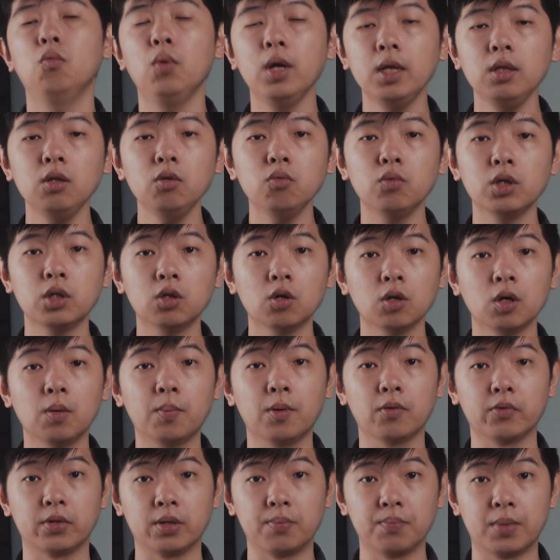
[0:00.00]
When we talk
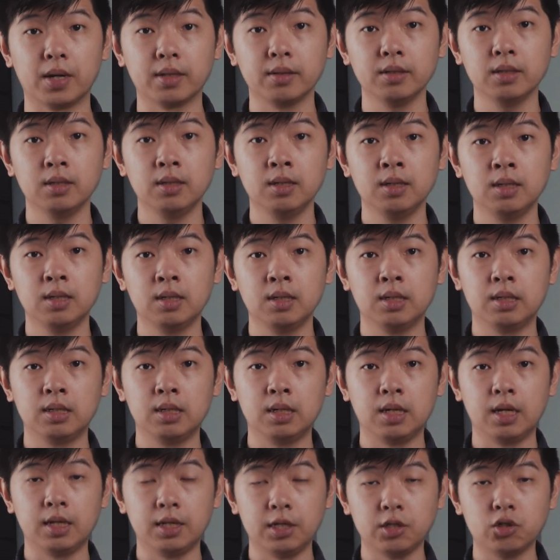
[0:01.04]
about demand,
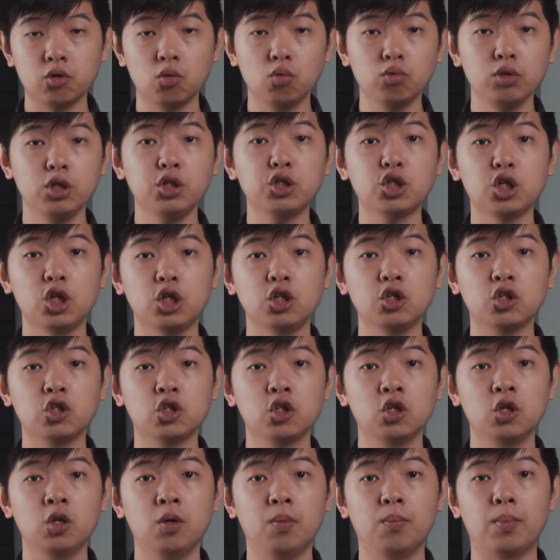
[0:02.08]
it is only
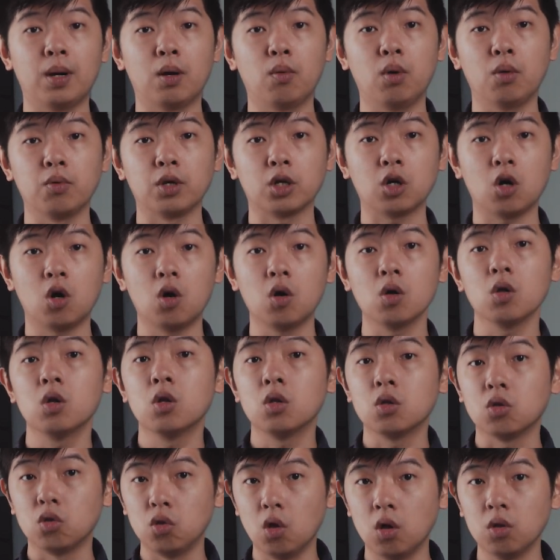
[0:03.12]
changed by what we call
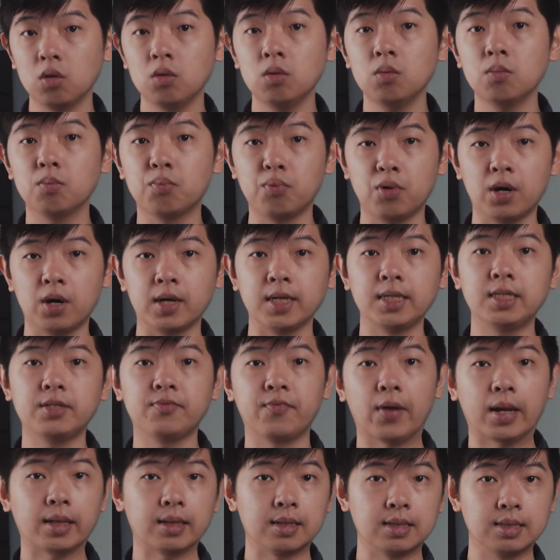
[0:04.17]
non-price
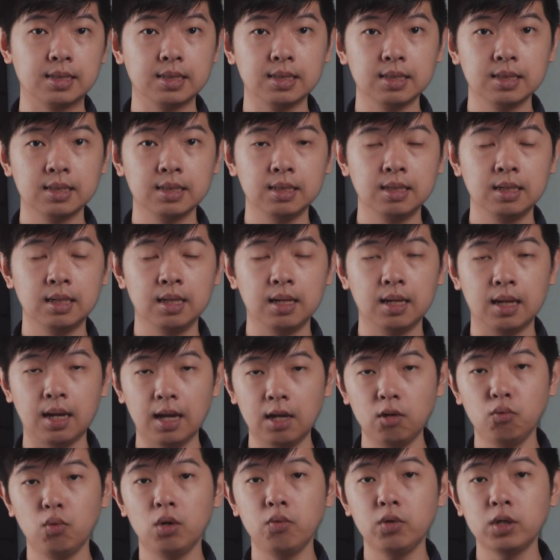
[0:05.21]
factors.
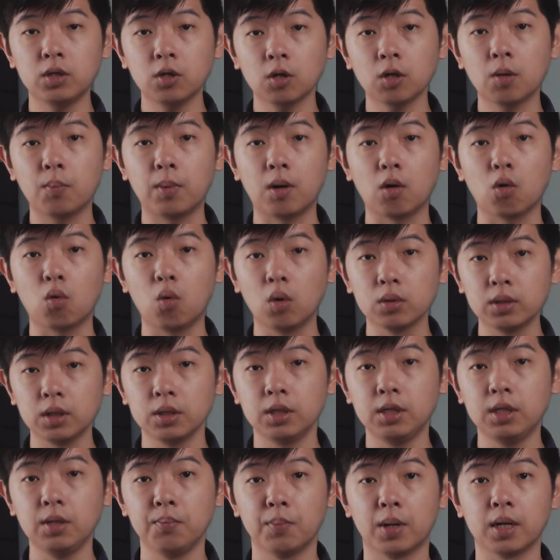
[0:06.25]
And when we talk about
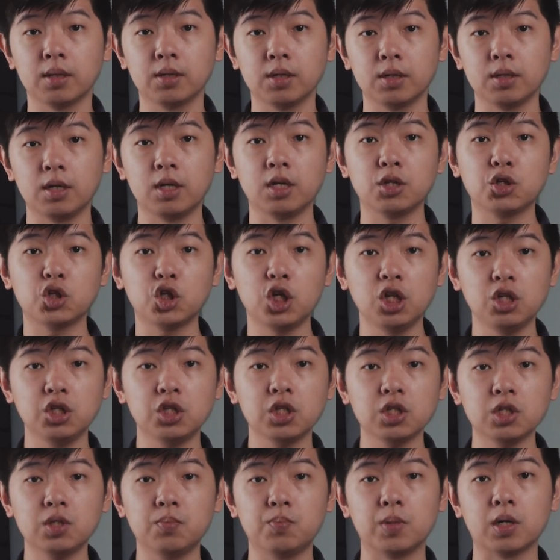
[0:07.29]
quantity demanded, it
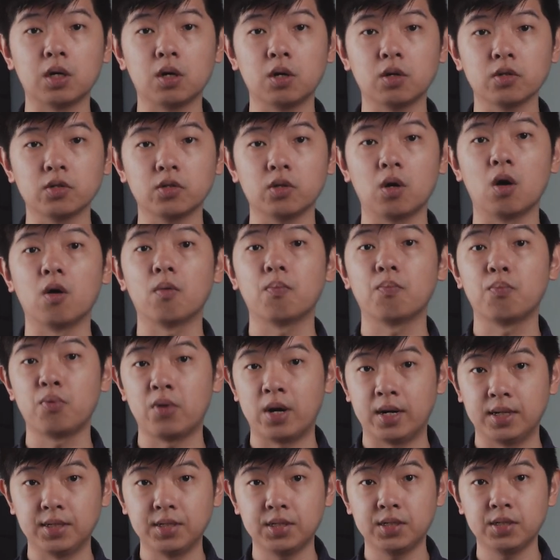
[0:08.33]
changes because of
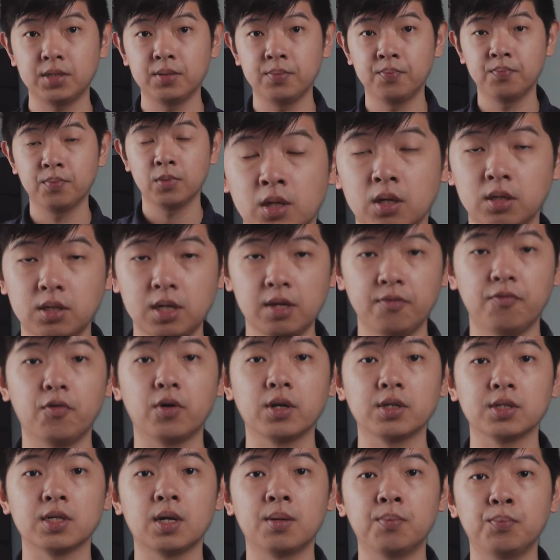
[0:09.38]
price. Say for
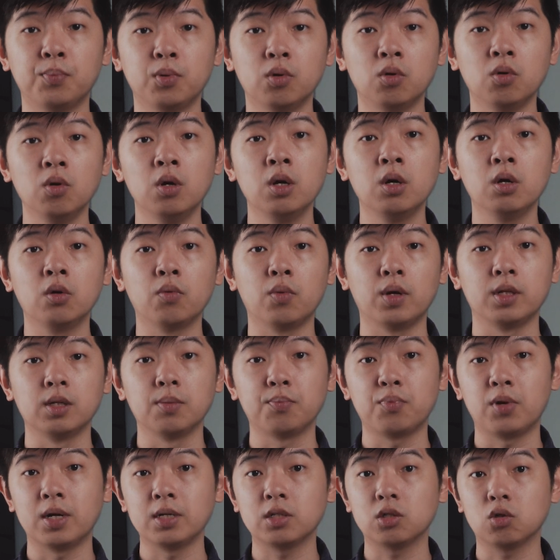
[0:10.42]
example, when the
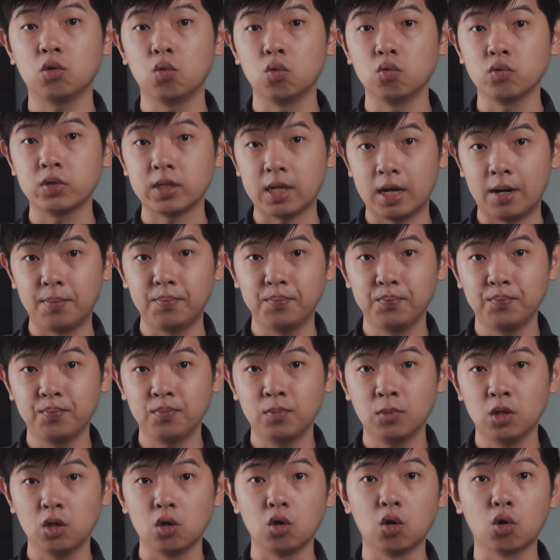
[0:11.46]
price goes up,
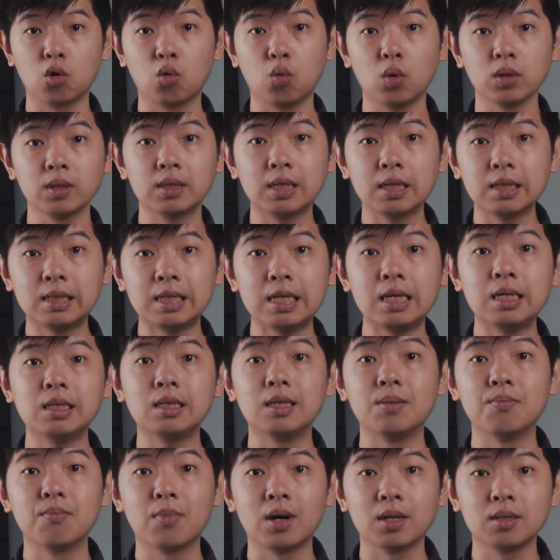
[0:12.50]
your quantity
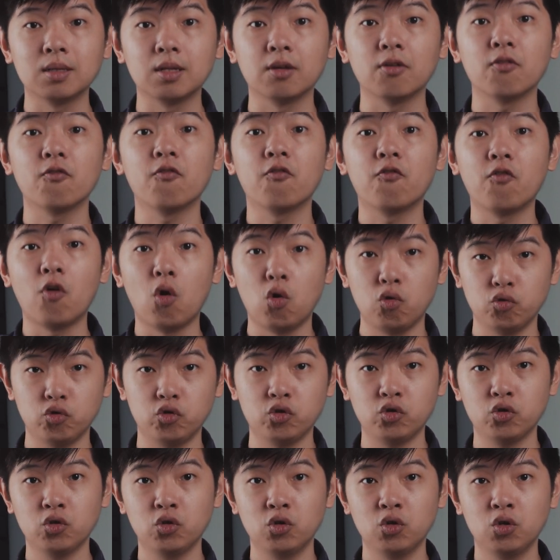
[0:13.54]
demanded
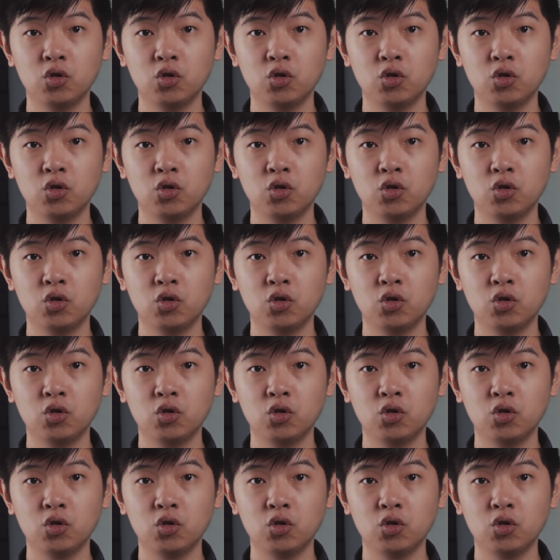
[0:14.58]
falls.